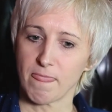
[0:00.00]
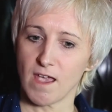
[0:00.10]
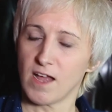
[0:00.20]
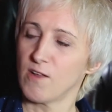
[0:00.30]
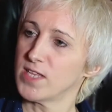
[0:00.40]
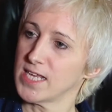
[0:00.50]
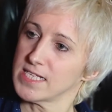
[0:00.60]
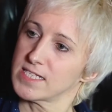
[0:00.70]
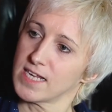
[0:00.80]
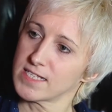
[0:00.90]
I don't think
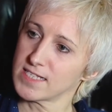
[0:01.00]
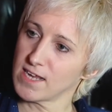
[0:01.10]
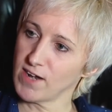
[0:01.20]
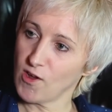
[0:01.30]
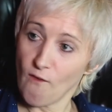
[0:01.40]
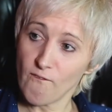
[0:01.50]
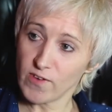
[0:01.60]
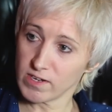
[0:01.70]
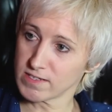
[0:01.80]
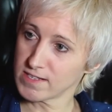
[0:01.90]
it's necessarily
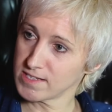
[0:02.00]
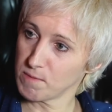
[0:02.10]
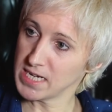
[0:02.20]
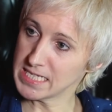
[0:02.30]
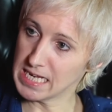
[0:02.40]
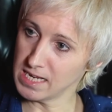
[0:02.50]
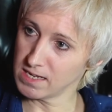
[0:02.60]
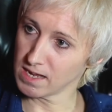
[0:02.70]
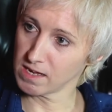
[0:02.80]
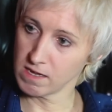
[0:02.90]
confidence that somebody's
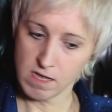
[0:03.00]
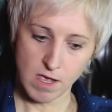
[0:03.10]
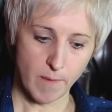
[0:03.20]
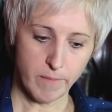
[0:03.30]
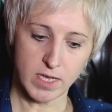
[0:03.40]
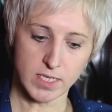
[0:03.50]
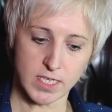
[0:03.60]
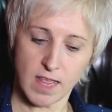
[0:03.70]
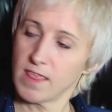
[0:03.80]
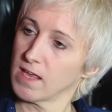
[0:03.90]
needing, because
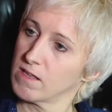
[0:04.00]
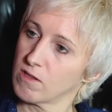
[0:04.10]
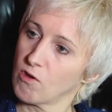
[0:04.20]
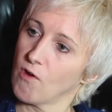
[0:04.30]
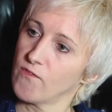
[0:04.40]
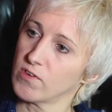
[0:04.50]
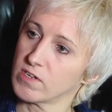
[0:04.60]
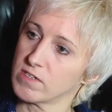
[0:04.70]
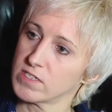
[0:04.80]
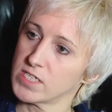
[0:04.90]
I think that
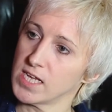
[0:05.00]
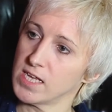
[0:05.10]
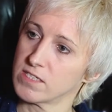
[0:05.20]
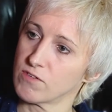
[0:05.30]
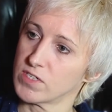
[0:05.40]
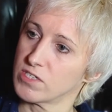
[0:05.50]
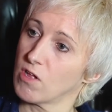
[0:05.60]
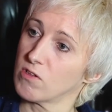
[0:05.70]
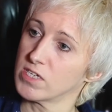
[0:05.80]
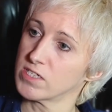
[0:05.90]
confidence is a
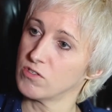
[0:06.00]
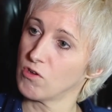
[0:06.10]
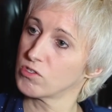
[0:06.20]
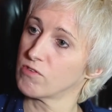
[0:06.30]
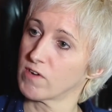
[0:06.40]
result, it's not a